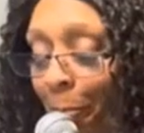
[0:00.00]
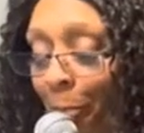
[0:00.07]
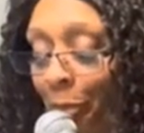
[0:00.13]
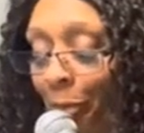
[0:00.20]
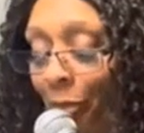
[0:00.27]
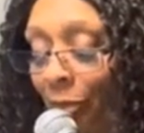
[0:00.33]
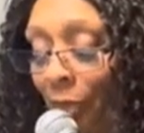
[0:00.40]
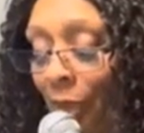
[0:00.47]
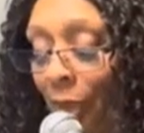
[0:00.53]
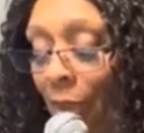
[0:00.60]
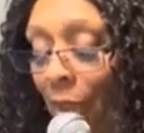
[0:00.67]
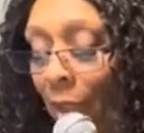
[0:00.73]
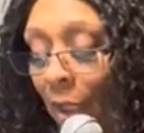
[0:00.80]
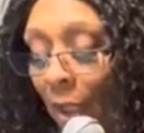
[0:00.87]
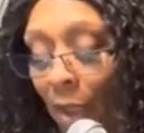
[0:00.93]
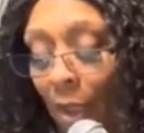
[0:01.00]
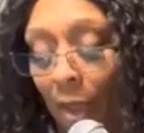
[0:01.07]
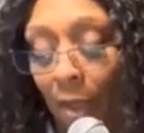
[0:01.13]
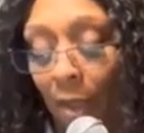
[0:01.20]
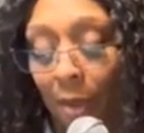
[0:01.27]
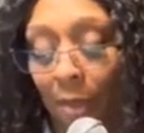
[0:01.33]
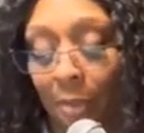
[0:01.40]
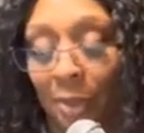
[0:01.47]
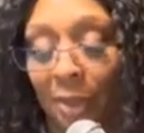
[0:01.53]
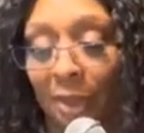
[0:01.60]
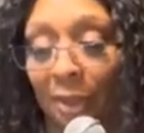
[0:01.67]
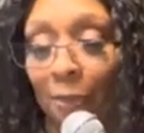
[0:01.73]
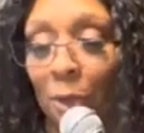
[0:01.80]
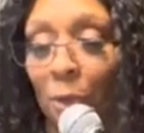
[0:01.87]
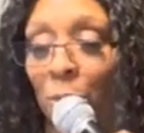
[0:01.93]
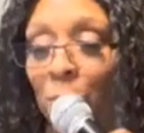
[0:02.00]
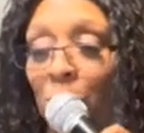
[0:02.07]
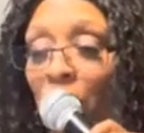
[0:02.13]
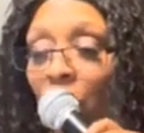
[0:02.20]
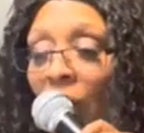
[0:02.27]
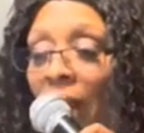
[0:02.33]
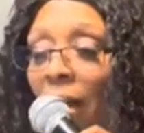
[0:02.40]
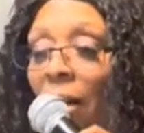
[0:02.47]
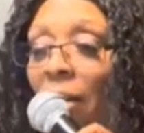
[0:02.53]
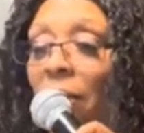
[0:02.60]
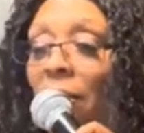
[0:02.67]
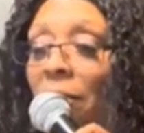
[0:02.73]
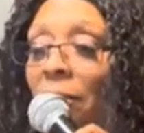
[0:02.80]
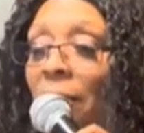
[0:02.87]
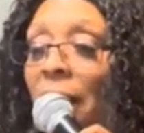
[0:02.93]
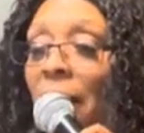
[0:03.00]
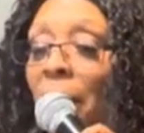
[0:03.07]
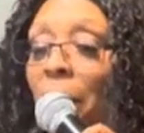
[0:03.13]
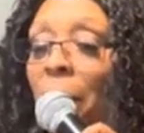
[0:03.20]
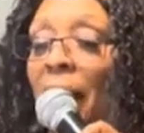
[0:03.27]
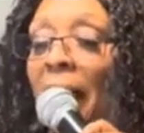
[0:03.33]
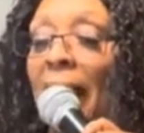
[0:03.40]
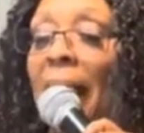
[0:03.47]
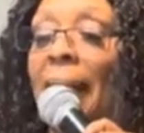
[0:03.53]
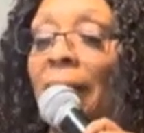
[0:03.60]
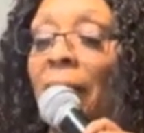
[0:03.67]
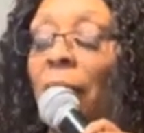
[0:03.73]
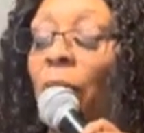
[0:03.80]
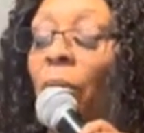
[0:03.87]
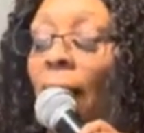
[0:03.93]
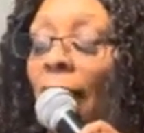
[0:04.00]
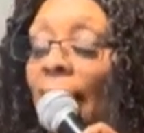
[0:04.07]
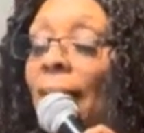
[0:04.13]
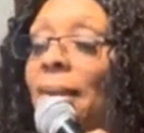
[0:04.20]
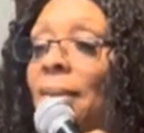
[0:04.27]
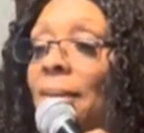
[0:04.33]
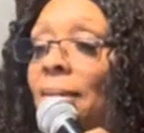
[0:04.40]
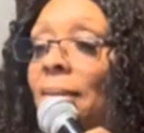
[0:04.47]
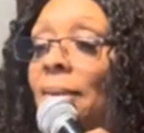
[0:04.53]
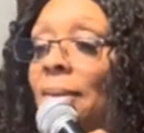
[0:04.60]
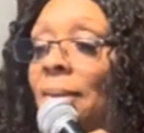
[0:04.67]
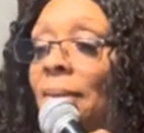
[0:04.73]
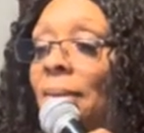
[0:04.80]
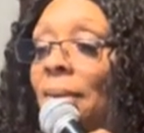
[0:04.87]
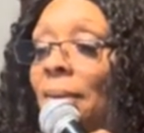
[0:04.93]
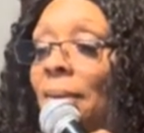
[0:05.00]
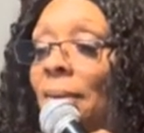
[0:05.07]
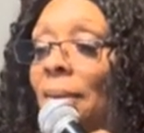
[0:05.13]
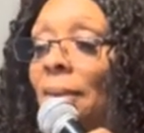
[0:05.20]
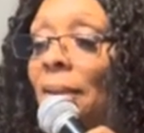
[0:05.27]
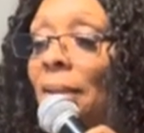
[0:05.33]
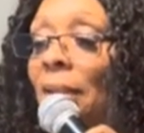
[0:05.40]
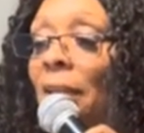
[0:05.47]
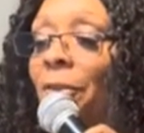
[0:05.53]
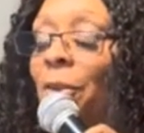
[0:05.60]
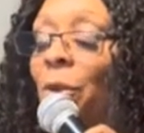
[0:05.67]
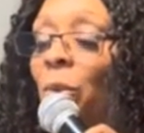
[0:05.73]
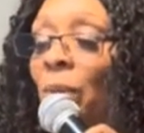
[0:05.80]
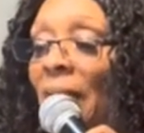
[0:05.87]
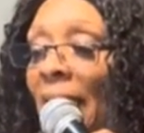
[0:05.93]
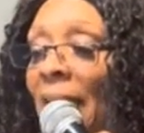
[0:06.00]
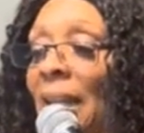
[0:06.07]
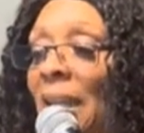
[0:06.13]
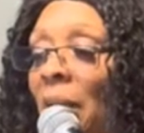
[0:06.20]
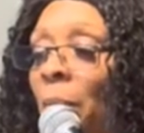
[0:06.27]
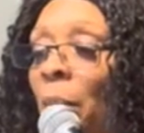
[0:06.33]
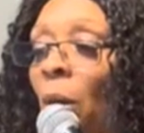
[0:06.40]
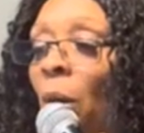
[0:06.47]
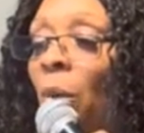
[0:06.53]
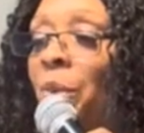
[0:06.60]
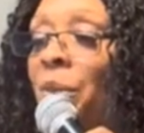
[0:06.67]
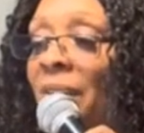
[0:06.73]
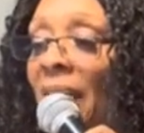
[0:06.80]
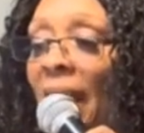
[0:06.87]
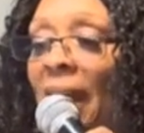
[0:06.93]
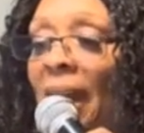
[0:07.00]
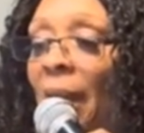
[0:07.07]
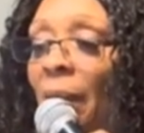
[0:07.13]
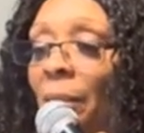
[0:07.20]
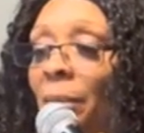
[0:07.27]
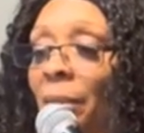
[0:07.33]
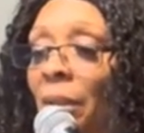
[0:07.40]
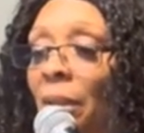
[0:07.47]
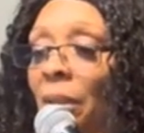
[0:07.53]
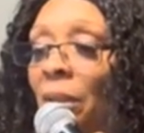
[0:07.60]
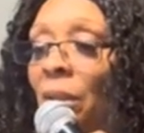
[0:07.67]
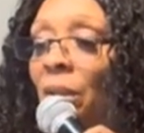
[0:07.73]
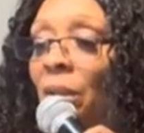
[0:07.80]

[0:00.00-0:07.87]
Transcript: Amen. But if you dwell and abide in Christ, Jesus. If you in him all the time, yeah, yeah,